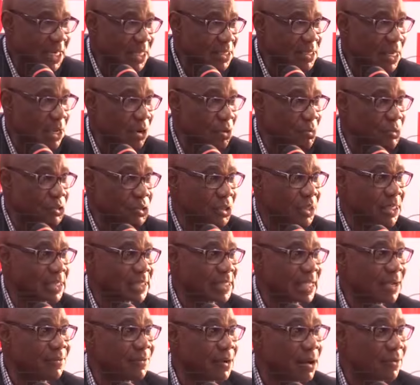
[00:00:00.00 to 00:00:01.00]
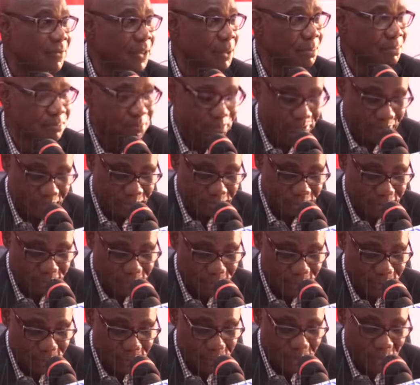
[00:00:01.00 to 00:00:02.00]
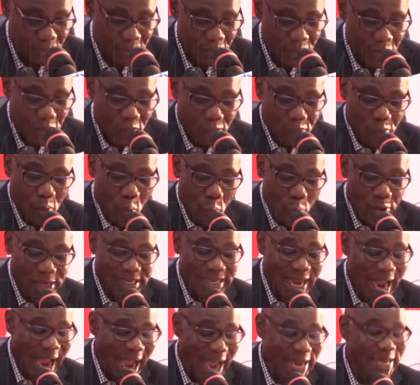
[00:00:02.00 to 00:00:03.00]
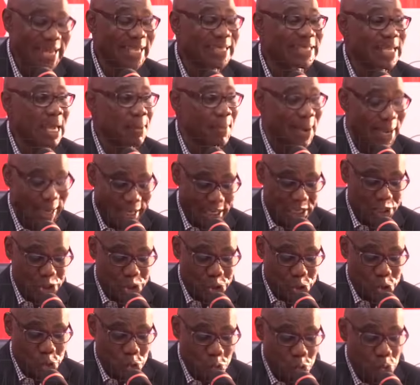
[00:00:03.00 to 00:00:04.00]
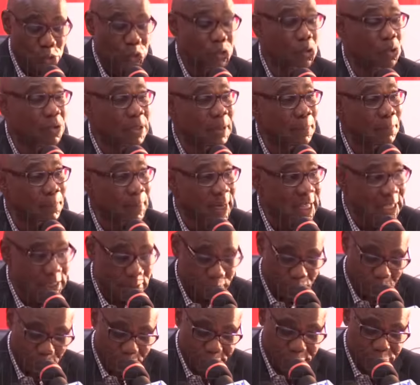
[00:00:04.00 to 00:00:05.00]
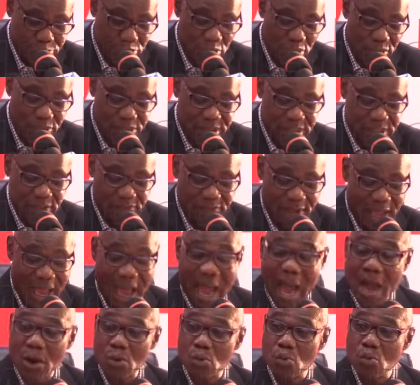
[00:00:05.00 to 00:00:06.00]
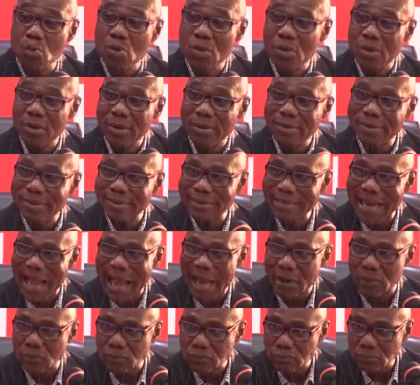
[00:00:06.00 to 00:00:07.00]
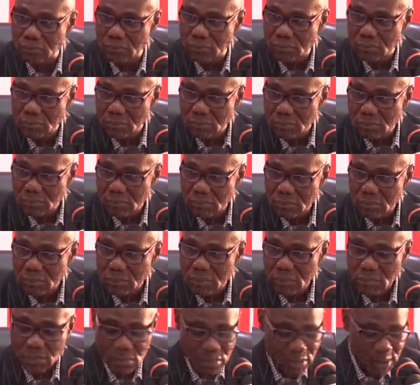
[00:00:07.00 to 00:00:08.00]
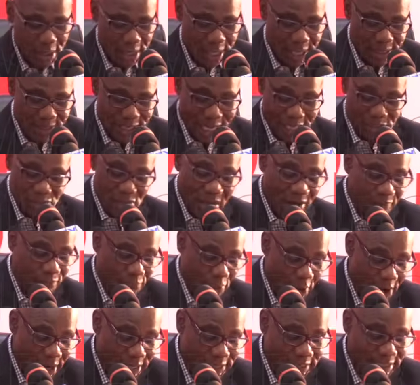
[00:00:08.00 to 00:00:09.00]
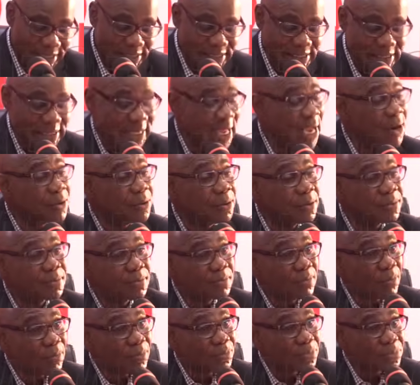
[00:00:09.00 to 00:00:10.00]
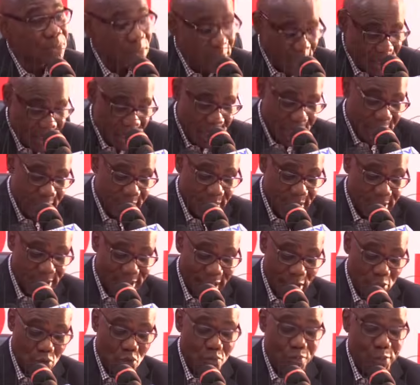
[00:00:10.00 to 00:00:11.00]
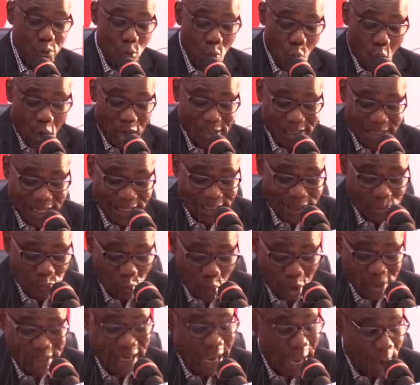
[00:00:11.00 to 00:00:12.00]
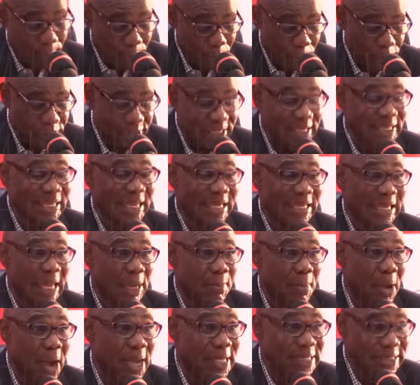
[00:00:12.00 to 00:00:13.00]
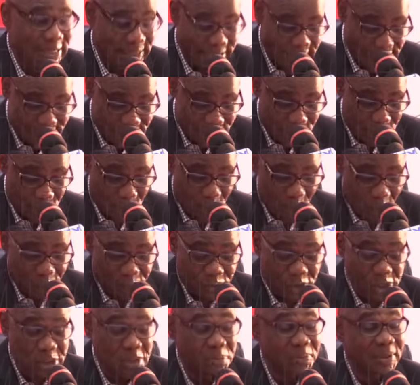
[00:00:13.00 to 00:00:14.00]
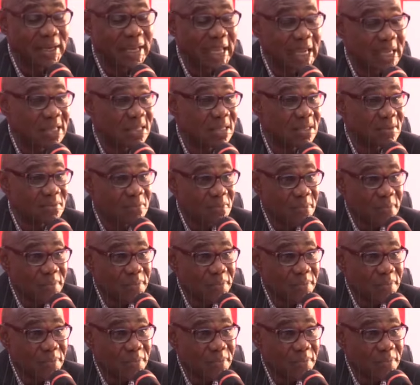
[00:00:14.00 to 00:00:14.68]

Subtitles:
election commissioners, several of them, from which INEC chairman can choose to replace Professor Sylvia Agu now. And that's to avoid a scenario that could be worse than what happened in the Adamawa State governorship election,